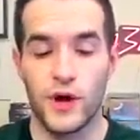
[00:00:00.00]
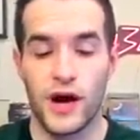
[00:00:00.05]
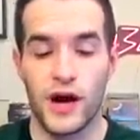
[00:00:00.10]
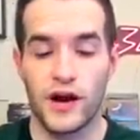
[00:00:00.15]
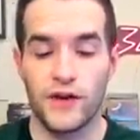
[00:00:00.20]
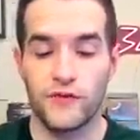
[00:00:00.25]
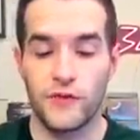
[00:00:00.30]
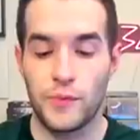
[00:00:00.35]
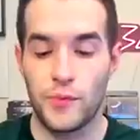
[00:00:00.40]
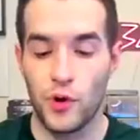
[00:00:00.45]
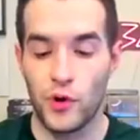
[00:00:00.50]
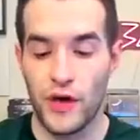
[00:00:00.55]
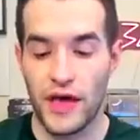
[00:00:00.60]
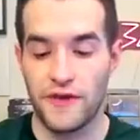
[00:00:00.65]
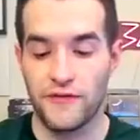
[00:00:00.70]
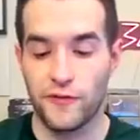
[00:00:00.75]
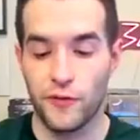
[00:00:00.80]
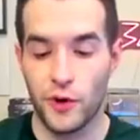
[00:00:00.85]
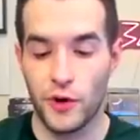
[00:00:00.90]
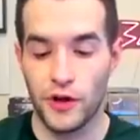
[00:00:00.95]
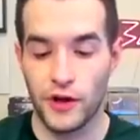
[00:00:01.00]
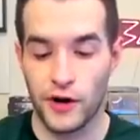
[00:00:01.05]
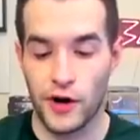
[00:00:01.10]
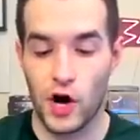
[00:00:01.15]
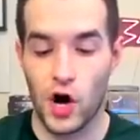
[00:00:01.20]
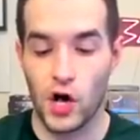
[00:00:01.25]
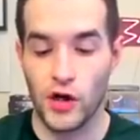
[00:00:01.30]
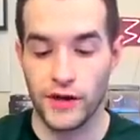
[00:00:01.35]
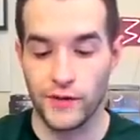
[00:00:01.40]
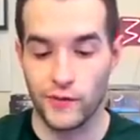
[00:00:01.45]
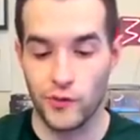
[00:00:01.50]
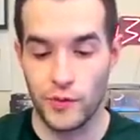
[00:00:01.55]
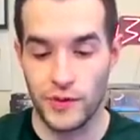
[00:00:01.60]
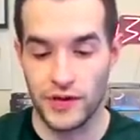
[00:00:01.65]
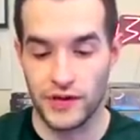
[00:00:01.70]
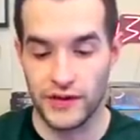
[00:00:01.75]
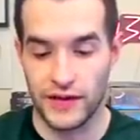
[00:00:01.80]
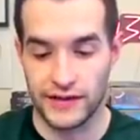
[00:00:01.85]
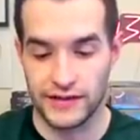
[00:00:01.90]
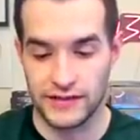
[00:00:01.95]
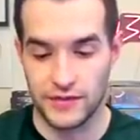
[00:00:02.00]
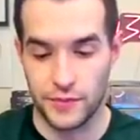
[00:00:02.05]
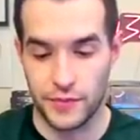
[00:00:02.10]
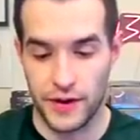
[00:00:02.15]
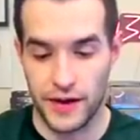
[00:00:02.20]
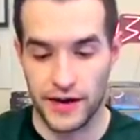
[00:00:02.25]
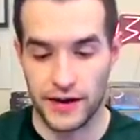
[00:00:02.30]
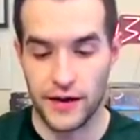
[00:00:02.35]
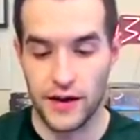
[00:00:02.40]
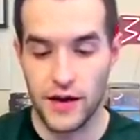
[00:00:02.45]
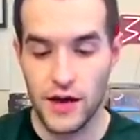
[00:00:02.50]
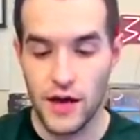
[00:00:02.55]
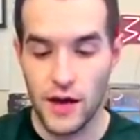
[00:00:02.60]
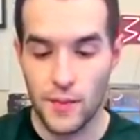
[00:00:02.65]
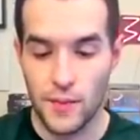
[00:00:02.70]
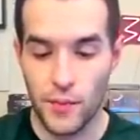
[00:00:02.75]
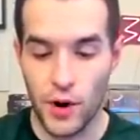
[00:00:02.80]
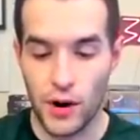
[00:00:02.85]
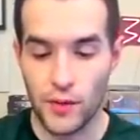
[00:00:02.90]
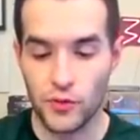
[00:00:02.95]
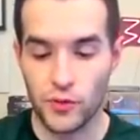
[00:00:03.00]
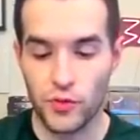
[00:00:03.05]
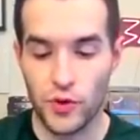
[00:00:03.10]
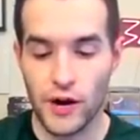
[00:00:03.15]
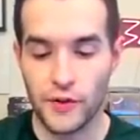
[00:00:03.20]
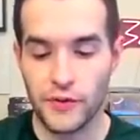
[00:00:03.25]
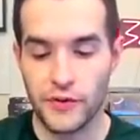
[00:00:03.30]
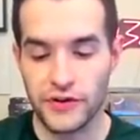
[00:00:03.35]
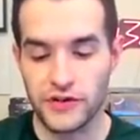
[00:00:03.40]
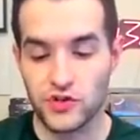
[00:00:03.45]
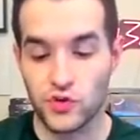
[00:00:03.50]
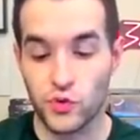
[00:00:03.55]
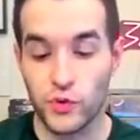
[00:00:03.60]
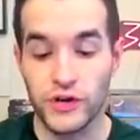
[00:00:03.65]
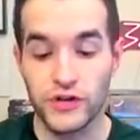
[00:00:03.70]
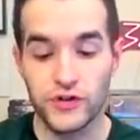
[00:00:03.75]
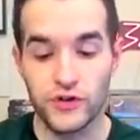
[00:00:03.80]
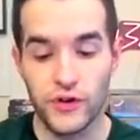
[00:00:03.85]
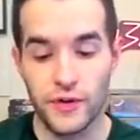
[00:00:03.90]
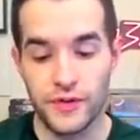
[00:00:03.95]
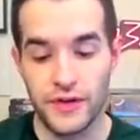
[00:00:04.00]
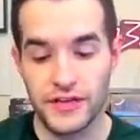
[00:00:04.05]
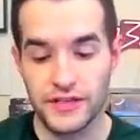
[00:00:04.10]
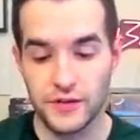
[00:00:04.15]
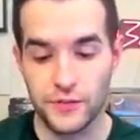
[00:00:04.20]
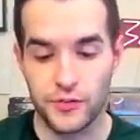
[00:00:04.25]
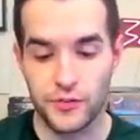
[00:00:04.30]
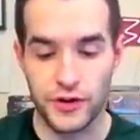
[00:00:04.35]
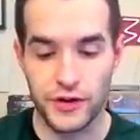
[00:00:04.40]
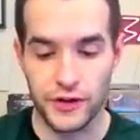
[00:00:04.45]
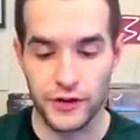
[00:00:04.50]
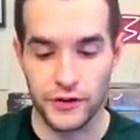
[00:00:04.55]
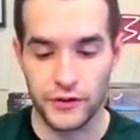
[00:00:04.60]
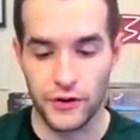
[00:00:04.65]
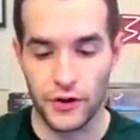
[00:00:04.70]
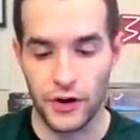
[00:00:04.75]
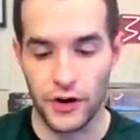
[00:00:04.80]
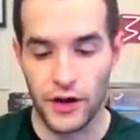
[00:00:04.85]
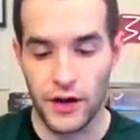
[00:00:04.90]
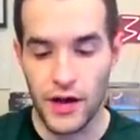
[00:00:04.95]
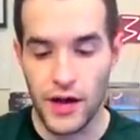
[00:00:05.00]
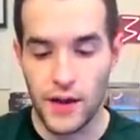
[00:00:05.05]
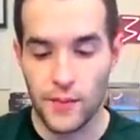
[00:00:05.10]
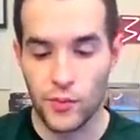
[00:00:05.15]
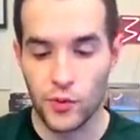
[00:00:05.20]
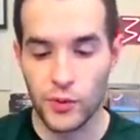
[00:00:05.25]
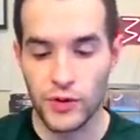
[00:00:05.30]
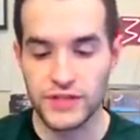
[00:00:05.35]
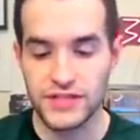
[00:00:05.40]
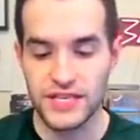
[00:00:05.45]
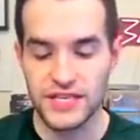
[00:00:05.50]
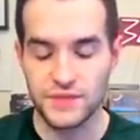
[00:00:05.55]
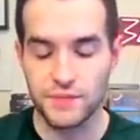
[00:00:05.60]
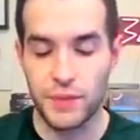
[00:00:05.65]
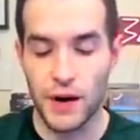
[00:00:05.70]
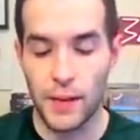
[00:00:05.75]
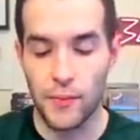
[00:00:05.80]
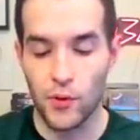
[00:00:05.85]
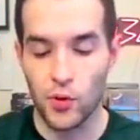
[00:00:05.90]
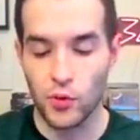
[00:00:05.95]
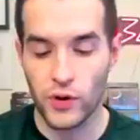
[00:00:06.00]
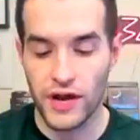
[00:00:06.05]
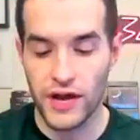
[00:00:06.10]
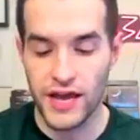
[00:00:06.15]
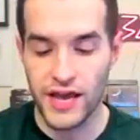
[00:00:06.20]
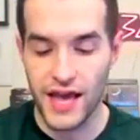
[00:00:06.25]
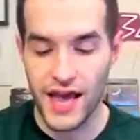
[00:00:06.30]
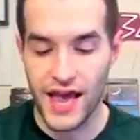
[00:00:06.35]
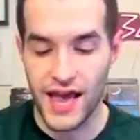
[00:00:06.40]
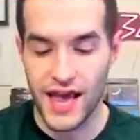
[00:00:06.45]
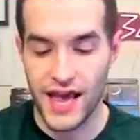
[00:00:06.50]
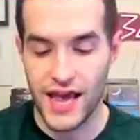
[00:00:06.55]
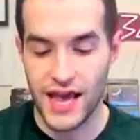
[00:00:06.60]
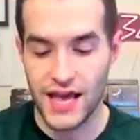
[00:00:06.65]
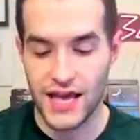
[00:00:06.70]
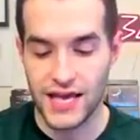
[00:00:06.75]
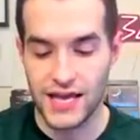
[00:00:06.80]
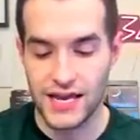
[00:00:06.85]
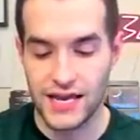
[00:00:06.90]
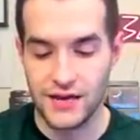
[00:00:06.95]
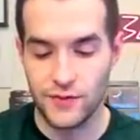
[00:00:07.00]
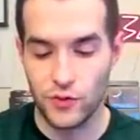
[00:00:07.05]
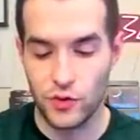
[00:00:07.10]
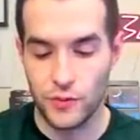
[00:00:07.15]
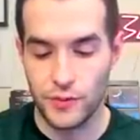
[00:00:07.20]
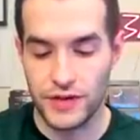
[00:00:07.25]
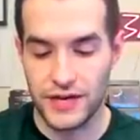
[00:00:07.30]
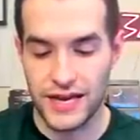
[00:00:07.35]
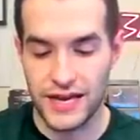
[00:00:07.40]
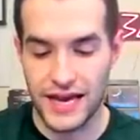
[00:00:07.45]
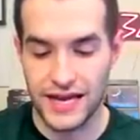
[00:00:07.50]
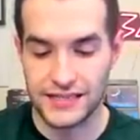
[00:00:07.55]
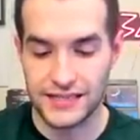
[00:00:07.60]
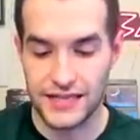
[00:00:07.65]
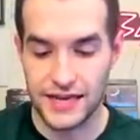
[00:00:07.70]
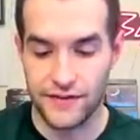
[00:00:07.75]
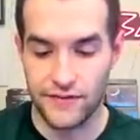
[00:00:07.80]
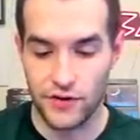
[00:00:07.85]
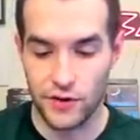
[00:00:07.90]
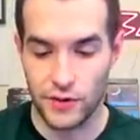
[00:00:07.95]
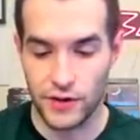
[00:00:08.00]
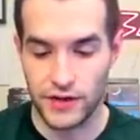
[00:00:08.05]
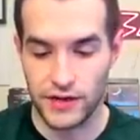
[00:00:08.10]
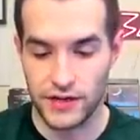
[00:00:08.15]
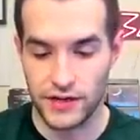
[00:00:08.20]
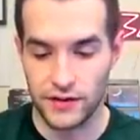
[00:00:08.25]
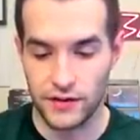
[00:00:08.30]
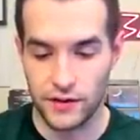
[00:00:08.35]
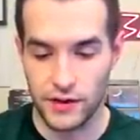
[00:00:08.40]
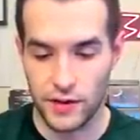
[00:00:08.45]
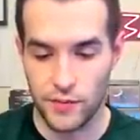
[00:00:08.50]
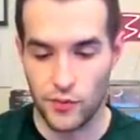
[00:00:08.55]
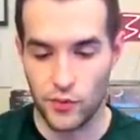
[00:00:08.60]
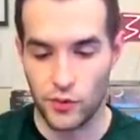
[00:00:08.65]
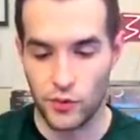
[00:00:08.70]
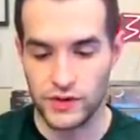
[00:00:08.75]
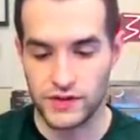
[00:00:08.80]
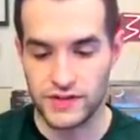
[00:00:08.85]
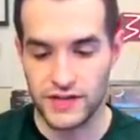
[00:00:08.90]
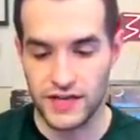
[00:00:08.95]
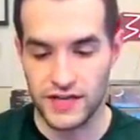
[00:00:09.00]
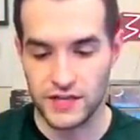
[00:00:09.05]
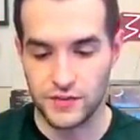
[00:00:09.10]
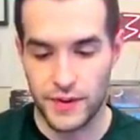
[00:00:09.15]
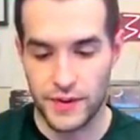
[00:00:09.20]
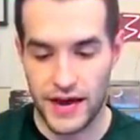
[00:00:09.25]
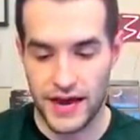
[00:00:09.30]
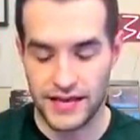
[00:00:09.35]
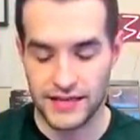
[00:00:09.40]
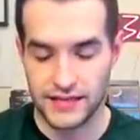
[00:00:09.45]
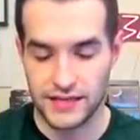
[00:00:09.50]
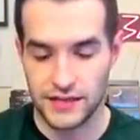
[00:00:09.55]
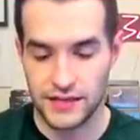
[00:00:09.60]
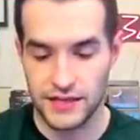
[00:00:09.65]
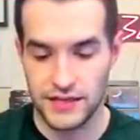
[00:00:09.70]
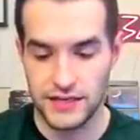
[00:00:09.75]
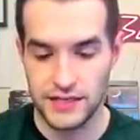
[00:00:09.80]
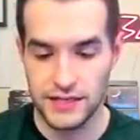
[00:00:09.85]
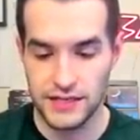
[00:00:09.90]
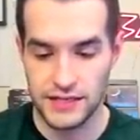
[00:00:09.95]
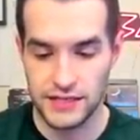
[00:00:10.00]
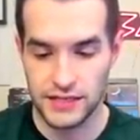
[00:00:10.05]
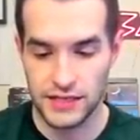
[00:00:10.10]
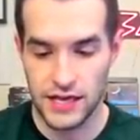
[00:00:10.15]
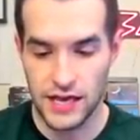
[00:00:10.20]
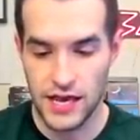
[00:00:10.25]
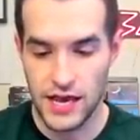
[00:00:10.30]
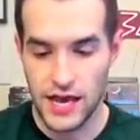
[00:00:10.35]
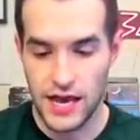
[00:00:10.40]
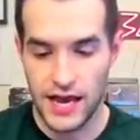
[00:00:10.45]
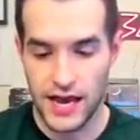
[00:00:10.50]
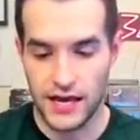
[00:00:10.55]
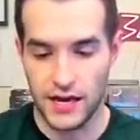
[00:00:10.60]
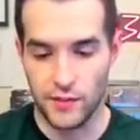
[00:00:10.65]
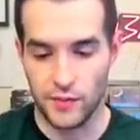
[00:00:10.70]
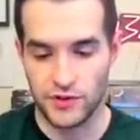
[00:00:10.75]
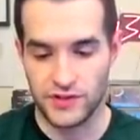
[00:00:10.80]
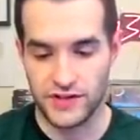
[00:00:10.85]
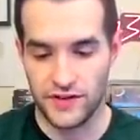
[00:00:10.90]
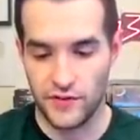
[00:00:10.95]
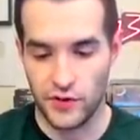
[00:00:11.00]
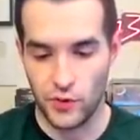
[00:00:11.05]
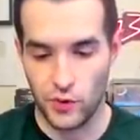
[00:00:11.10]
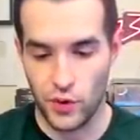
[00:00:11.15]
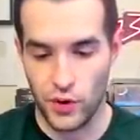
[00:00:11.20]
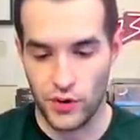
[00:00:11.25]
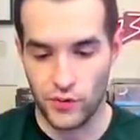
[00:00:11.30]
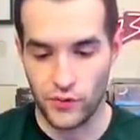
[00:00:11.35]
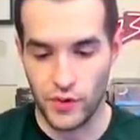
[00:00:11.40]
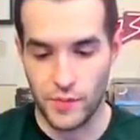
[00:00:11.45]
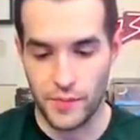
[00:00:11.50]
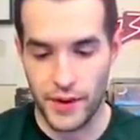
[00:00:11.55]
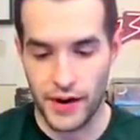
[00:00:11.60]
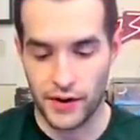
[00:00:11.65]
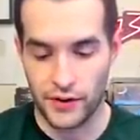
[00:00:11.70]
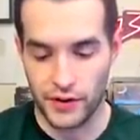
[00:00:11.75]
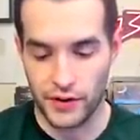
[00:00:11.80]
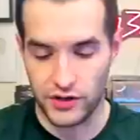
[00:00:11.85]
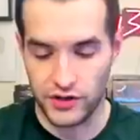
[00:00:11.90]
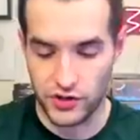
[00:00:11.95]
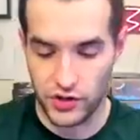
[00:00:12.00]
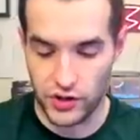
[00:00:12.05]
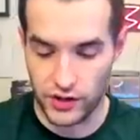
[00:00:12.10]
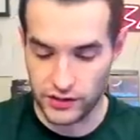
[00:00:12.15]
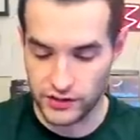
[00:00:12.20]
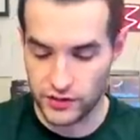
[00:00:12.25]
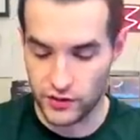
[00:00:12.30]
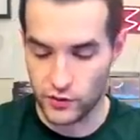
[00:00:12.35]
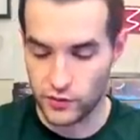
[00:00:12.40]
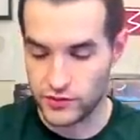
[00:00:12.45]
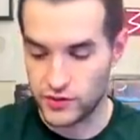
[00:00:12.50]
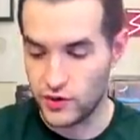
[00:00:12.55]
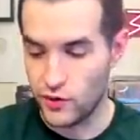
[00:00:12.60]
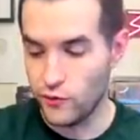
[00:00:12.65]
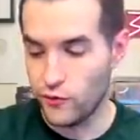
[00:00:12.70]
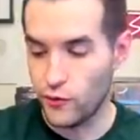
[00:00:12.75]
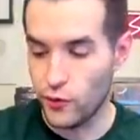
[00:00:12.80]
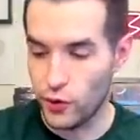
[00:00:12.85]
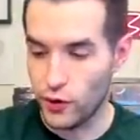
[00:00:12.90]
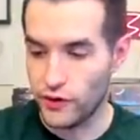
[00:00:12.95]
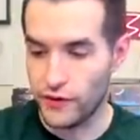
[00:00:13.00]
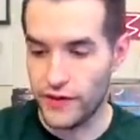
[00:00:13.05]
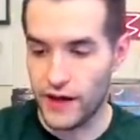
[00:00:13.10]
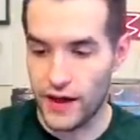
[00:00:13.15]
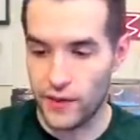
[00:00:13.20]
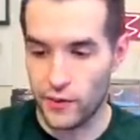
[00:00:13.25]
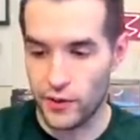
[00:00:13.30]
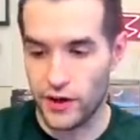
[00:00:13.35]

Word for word: where if we pull a foil at all, it will be a legacy pack. Marbled Rocket, Torrential. I mean, that's a pretty good card. Marincess Bubble Ring, and it will be next. I have no idea. Okay, Marincess Pascalis. And number 71, Rebarian Shark. So there was no foil in that